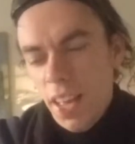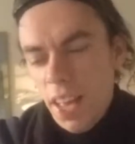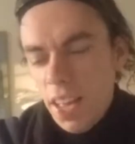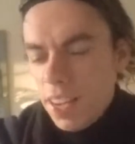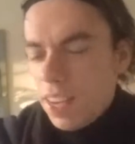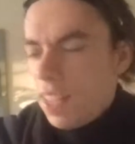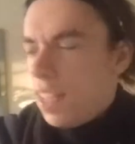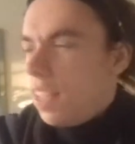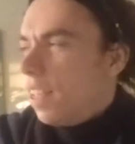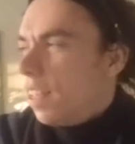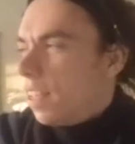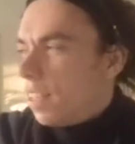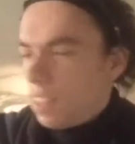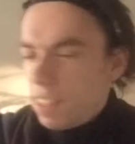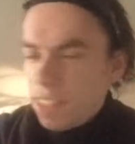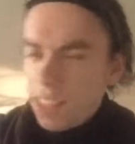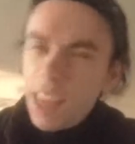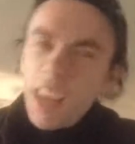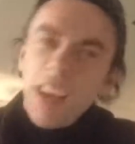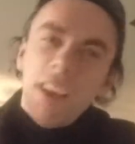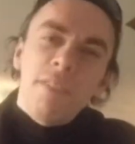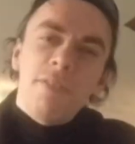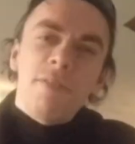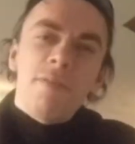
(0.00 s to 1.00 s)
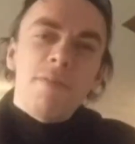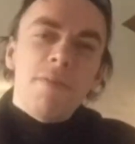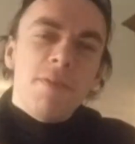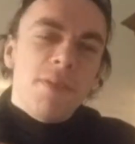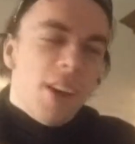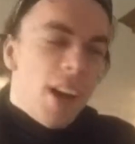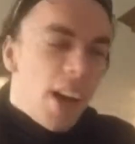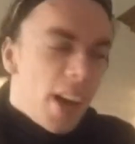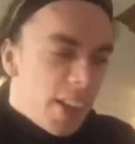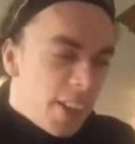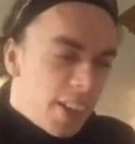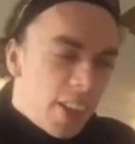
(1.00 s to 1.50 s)
and
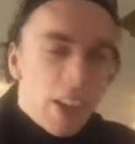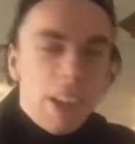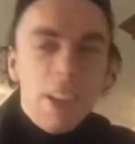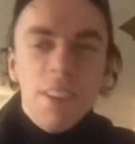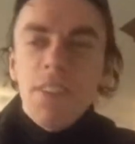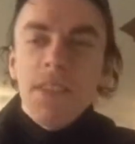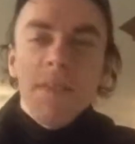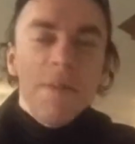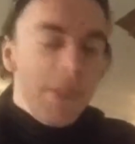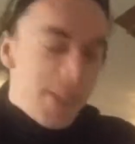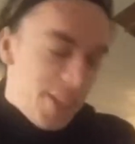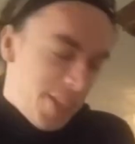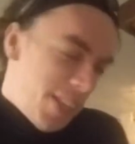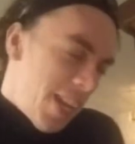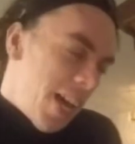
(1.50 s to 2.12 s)
I give him a